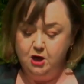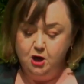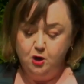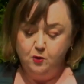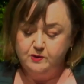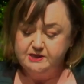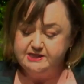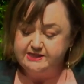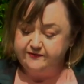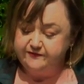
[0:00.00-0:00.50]

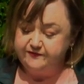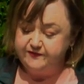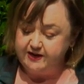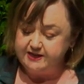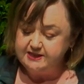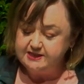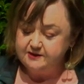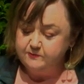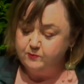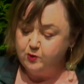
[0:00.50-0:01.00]
was the
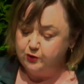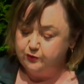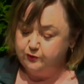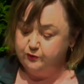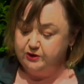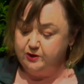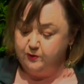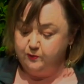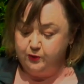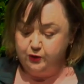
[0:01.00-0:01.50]
funding model
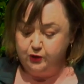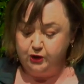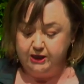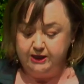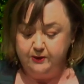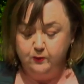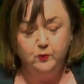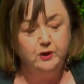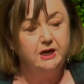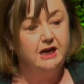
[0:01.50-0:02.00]
that
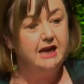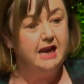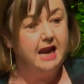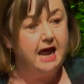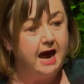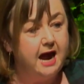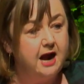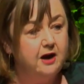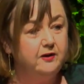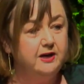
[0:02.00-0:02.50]
would
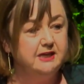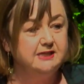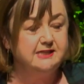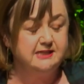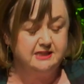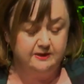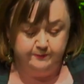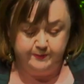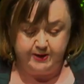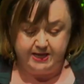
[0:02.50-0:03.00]
allow us
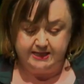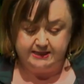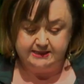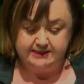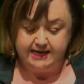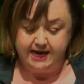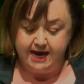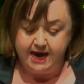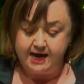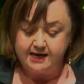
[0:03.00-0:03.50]
to build
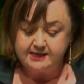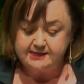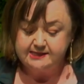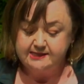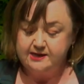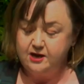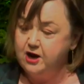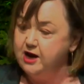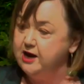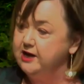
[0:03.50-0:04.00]

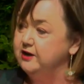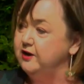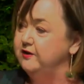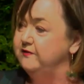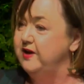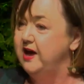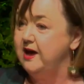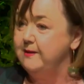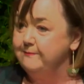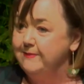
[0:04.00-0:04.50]
outside of
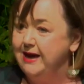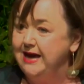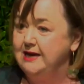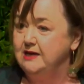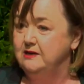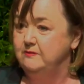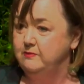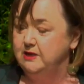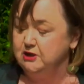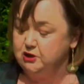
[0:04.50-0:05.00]
our
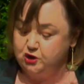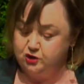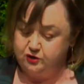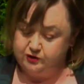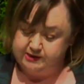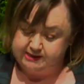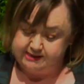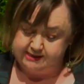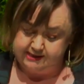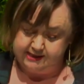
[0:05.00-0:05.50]
main metro
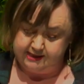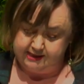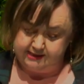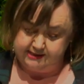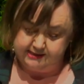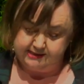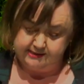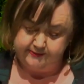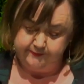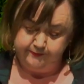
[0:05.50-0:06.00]

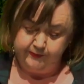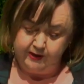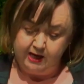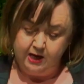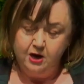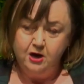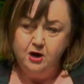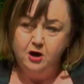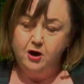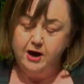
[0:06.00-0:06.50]
cities.
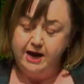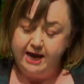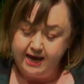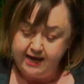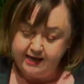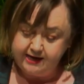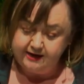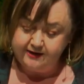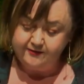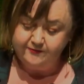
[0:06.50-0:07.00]
I
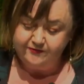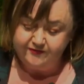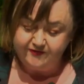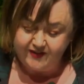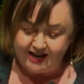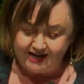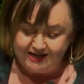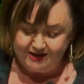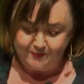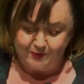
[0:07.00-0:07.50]
had
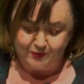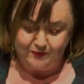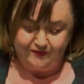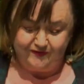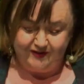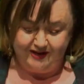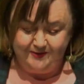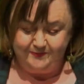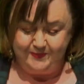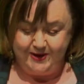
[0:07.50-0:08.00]
invaluable
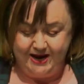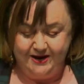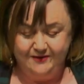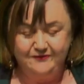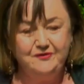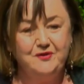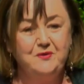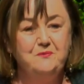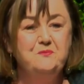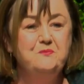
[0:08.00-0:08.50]
feedback
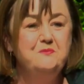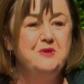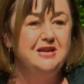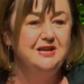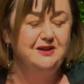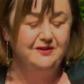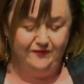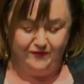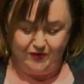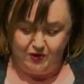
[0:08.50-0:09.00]
from
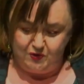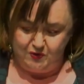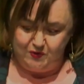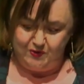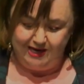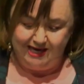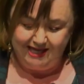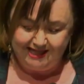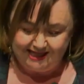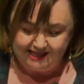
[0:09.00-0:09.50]
many of you
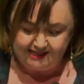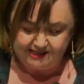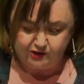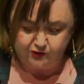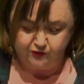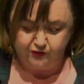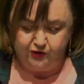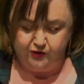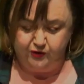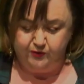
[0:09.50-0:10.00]
in this
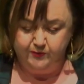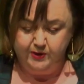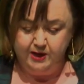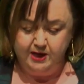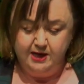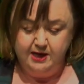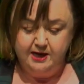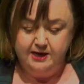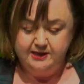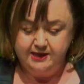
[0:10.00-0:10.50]
room
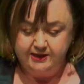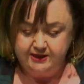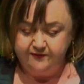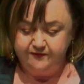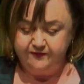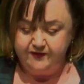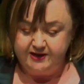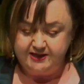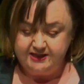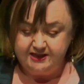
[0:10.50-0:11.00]
that the
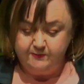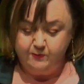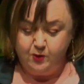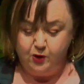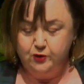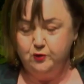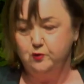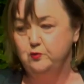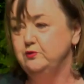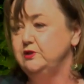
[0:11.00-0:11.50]
funding
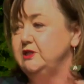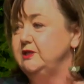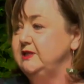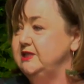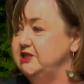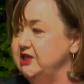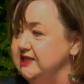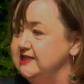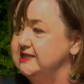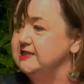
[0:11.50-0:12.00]
model
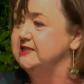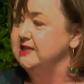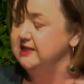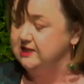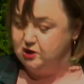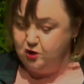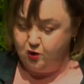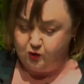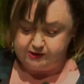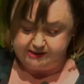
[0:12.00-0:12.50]
just did
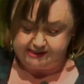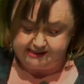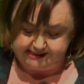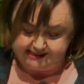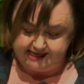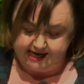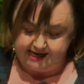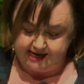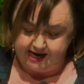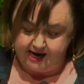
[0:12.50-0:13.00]
not
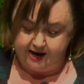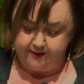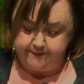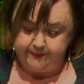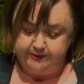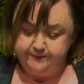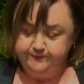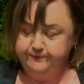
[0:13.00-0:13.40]
stack up.